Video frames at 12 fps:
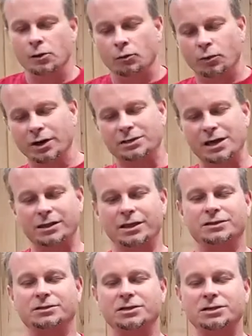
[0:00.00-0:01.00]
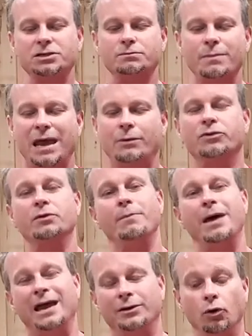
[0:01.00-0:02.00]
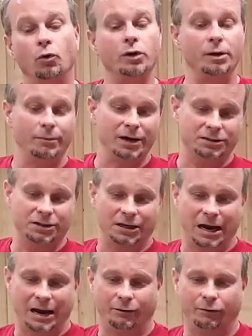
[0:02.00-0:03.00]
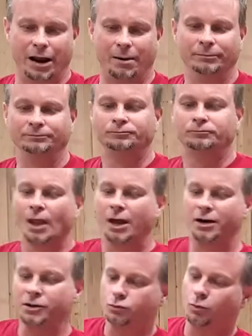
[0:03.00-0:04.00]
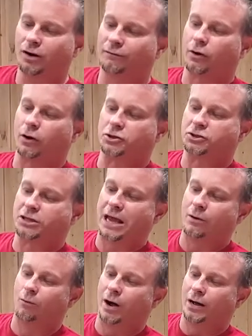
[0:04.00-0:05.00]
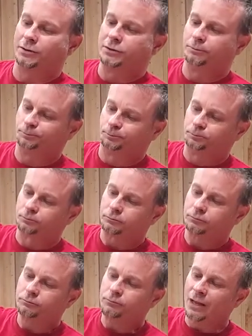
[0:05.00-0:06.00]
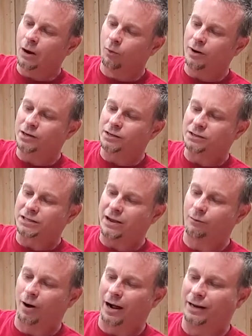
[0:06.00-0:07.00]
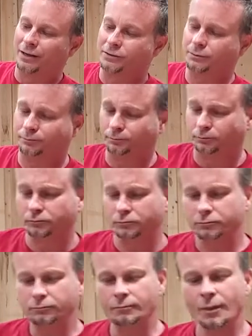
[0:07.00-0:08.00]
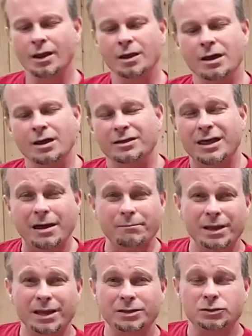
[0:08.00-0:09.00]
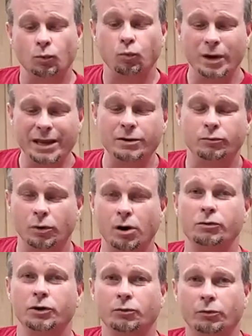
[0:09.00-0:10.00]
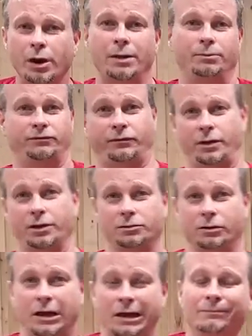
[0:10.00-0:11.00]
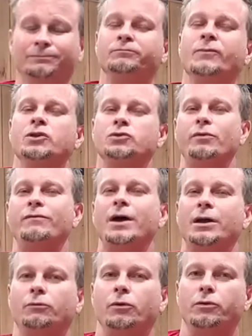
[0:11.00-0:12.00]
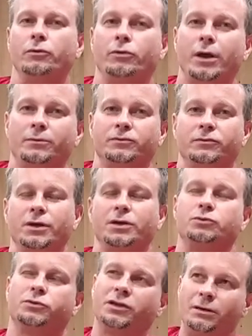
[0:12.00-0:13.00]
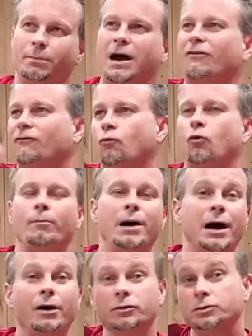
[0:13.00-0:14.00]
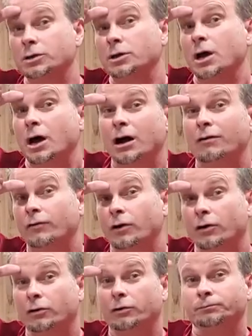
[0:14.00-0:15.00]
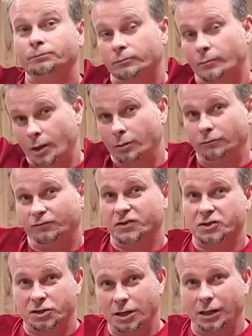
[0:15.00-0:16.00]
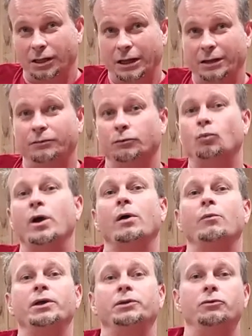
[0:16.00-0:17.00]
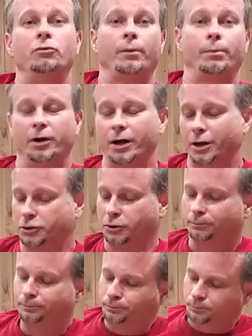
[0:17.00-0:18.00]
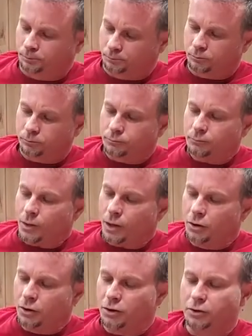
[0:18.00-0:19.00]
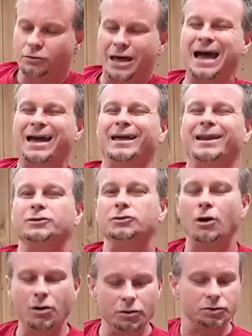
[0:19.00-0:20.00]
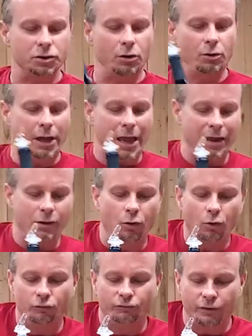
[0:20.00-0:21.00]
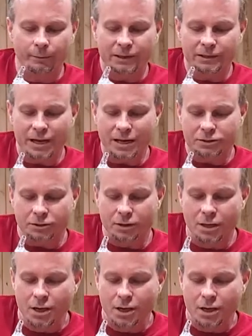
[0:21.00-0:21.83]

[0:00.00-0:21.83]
We're going to take this. This is made with a Magnolia Muscadine grape, and this is one of our estate wines. Now, what an estate wine is, that means we grow the grapes for this, okay? So we've got to grow the grapes for this within about 4 miles of our facility where we do our production. You're going to do that, and it's also a cold fermentation.